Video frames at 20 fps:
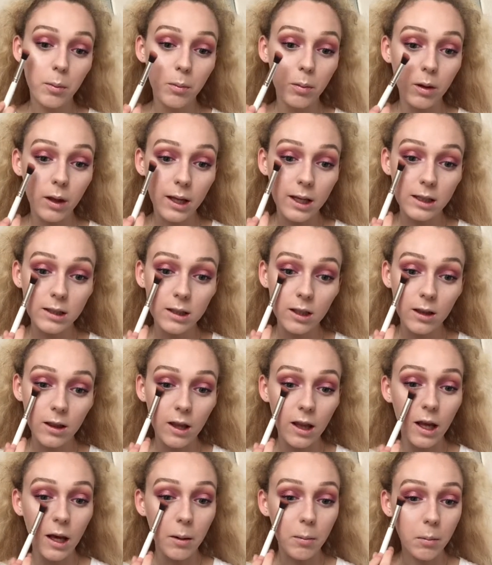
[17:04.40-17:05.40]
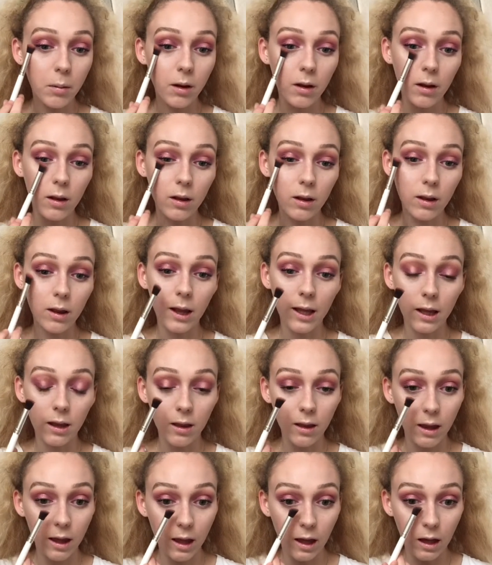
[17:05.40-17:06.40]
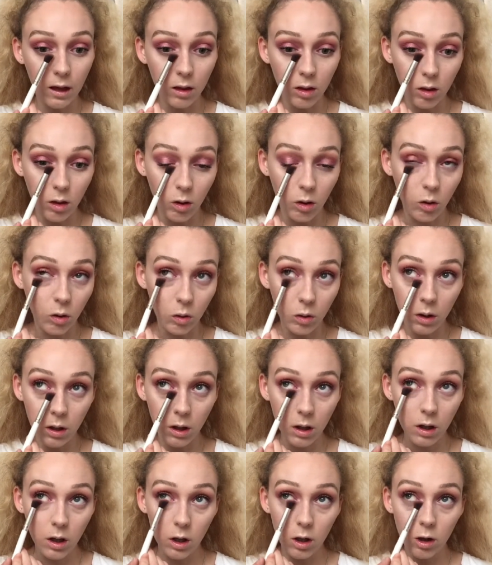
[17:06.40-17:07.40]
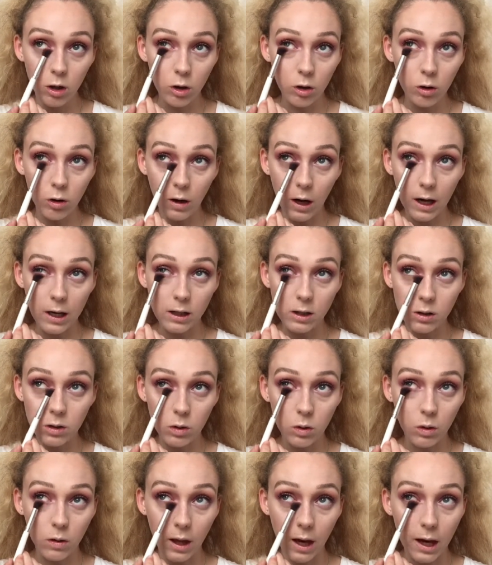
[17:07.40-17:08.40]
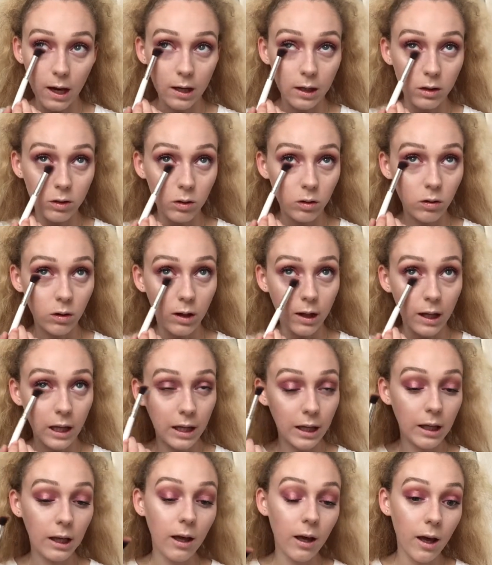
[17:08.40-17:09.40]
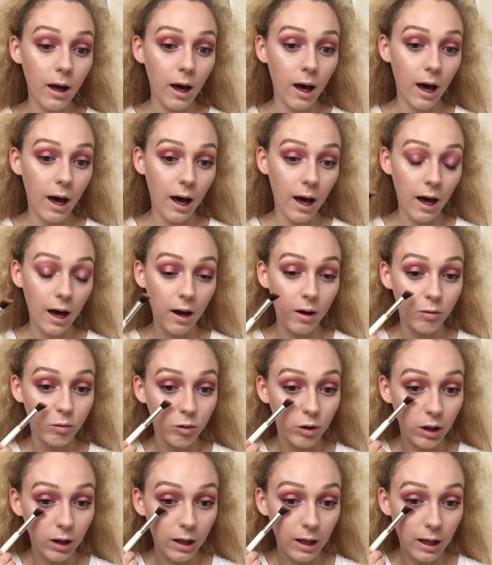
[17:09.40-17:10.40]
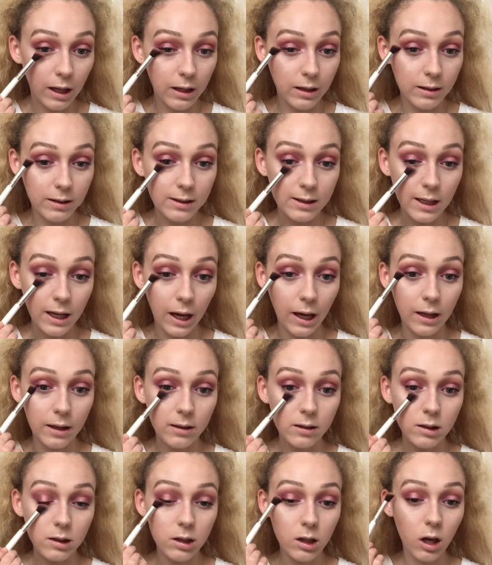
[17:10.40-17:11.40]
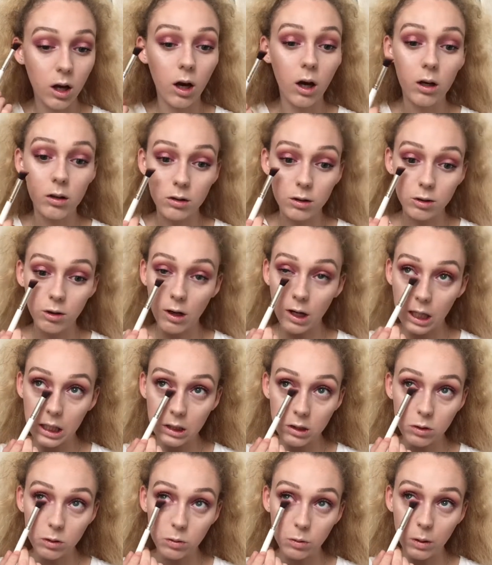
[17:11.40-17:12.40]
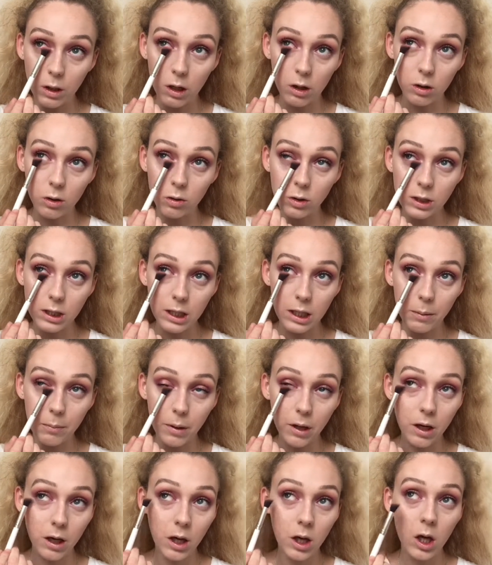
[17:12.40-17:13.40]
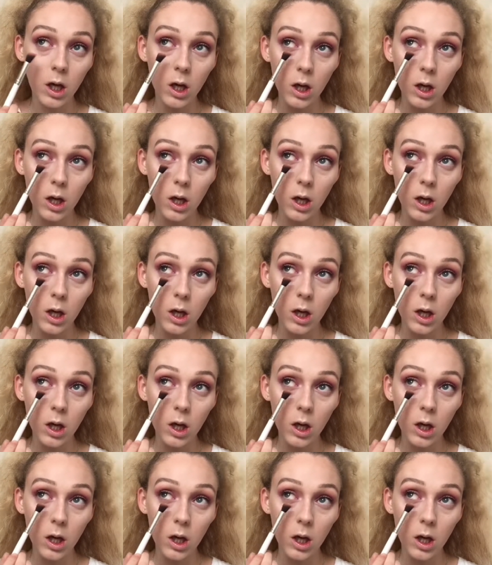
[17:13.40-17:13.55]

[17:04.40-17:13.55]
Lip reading: blending them lightly along. You guys know that I don't like a really intense under eye, so we are going to keep it